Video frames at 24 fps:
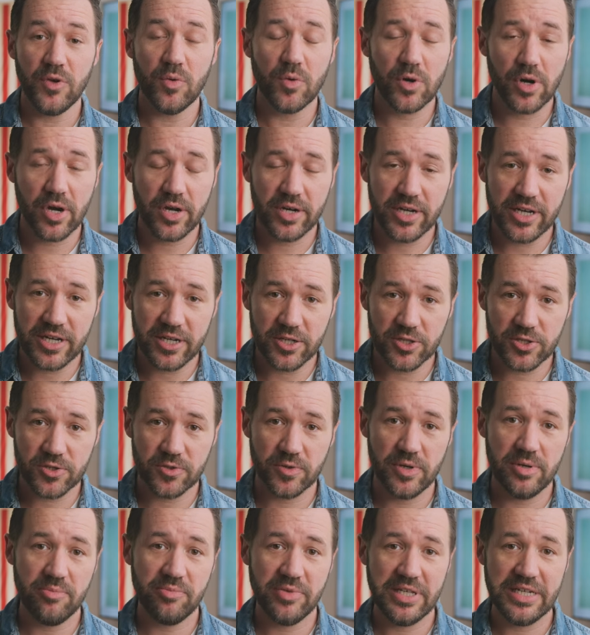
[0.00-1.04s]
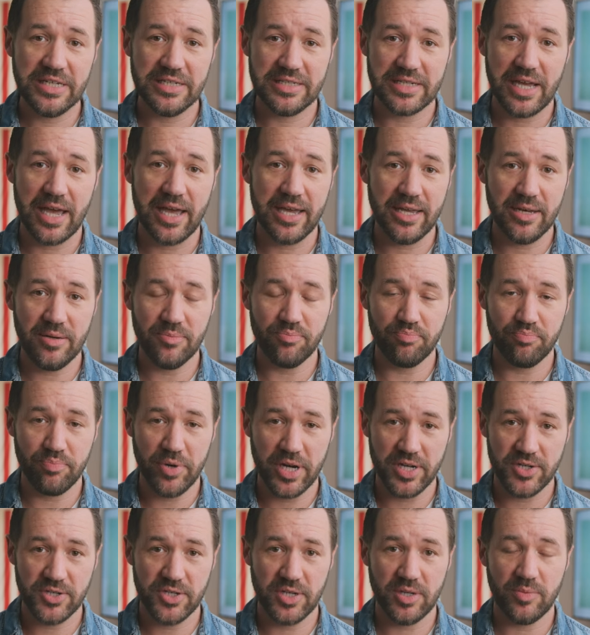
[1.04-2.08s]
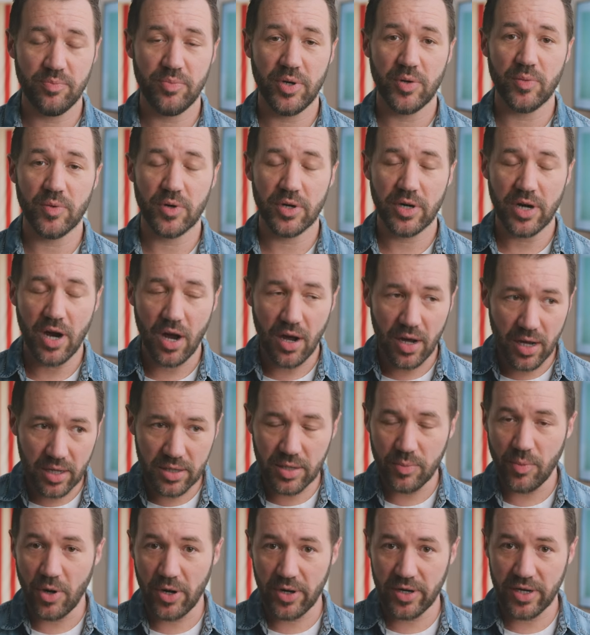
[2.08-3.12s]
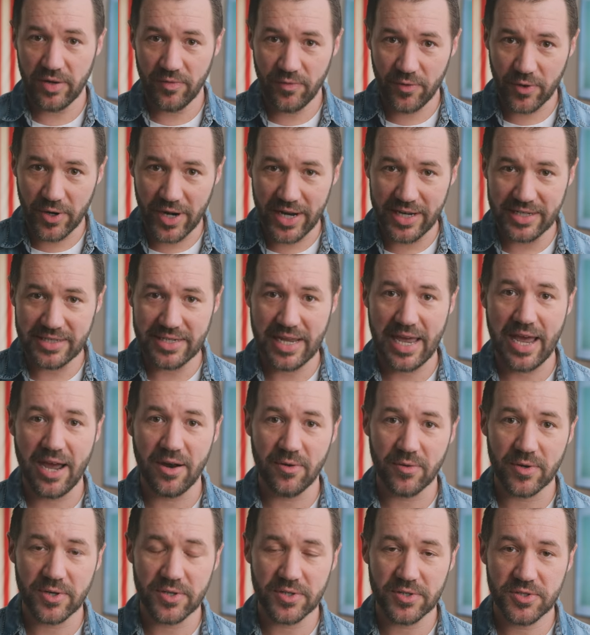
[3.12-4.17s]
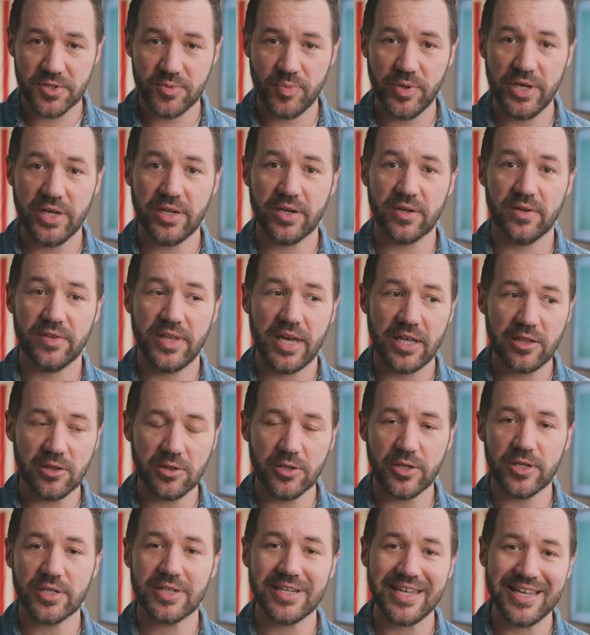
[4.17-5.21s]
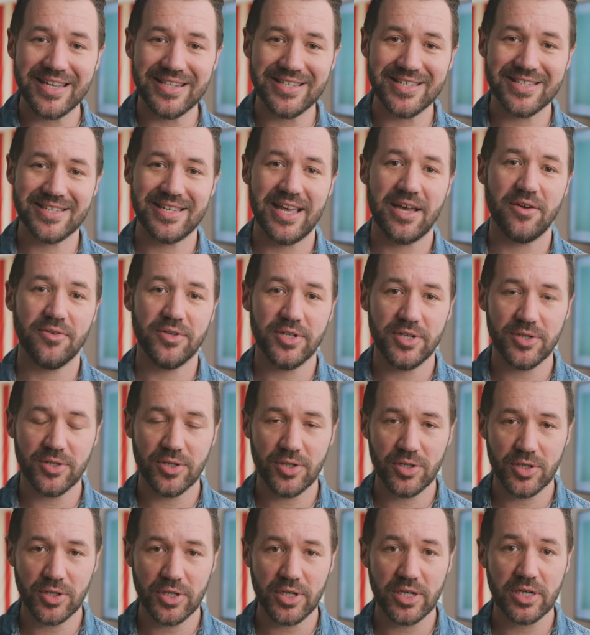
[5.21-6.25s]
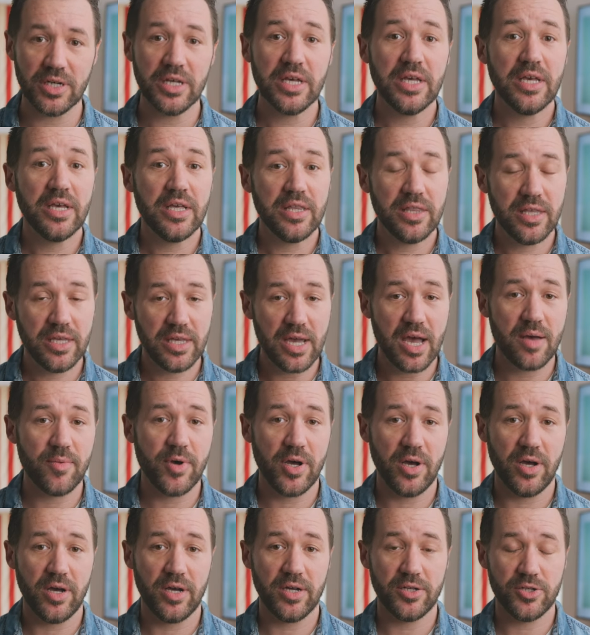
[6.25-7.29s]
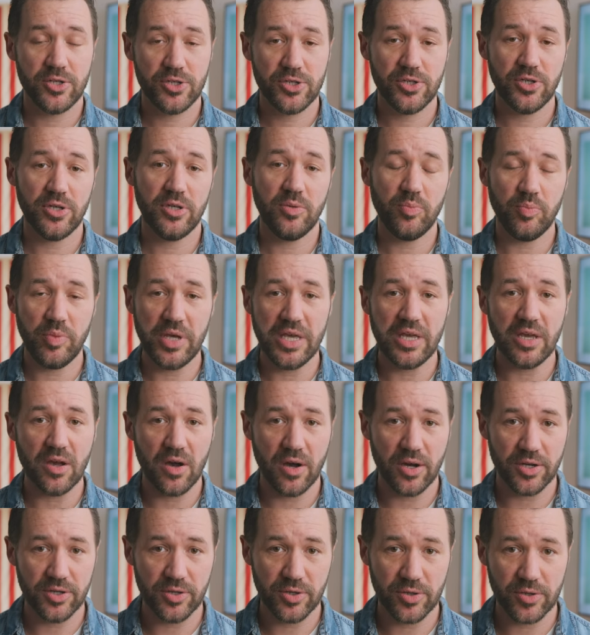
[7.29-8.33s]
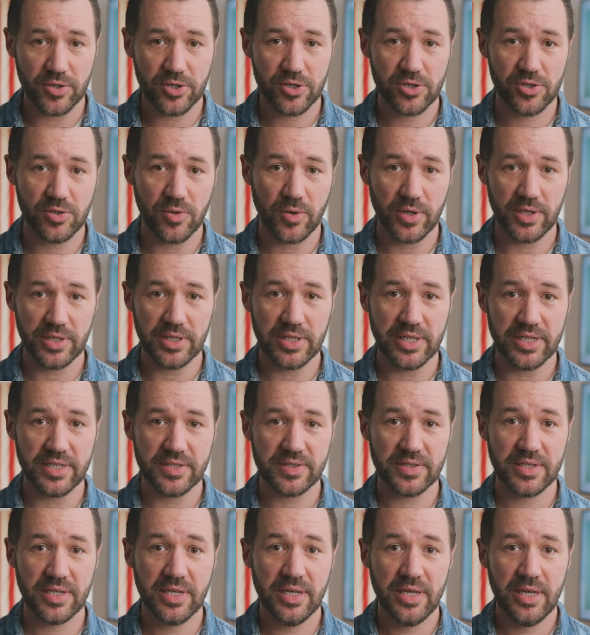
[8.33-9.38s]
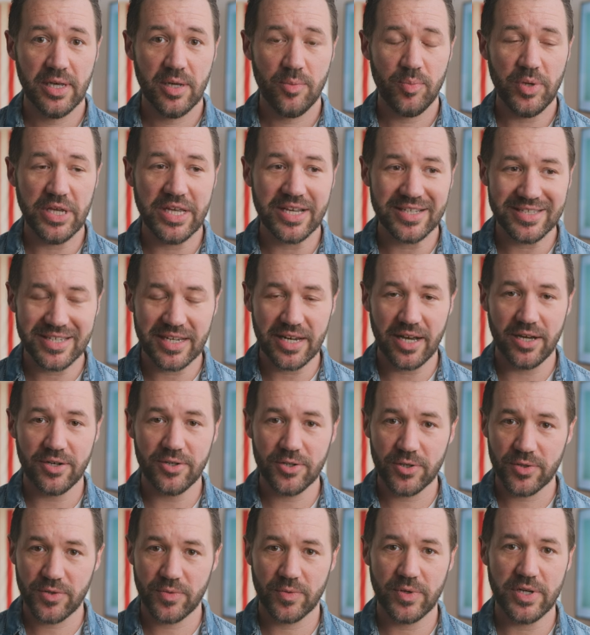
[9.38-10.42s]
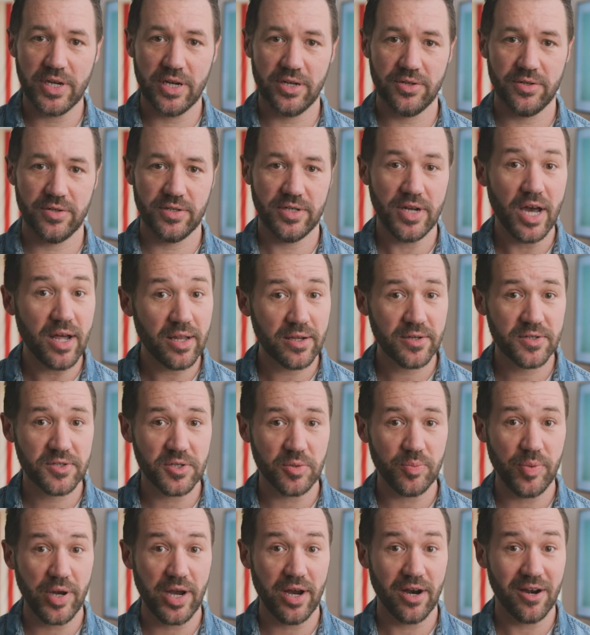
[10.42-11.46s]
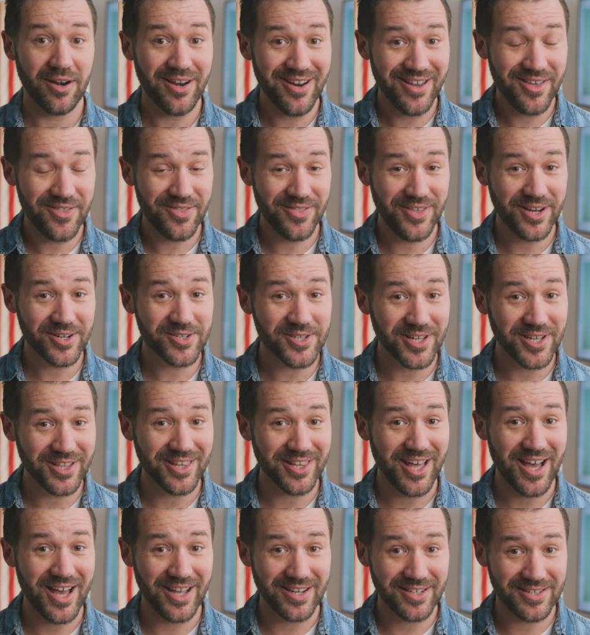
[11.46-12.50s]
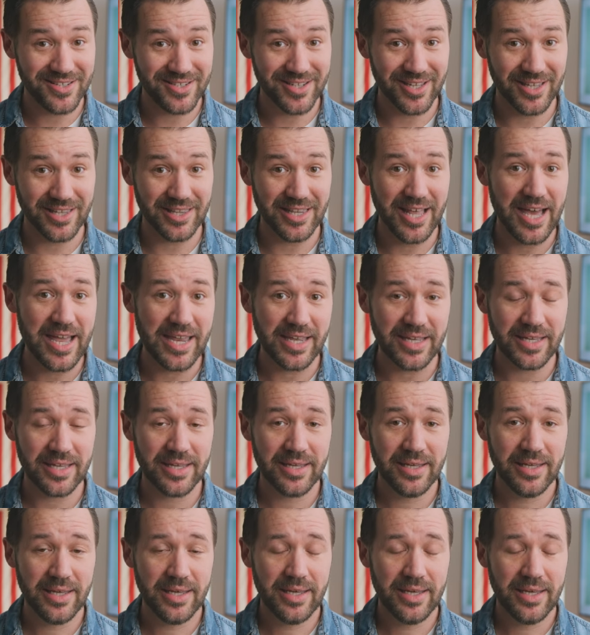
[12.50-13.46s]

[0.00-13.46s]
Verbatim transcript: you were on an extremely tight budget, but were on the market for a tower speaker that looked and sounded good, the Yamaha should be on your short list. Because at under three hundred dollars a pair, there's a lot to like.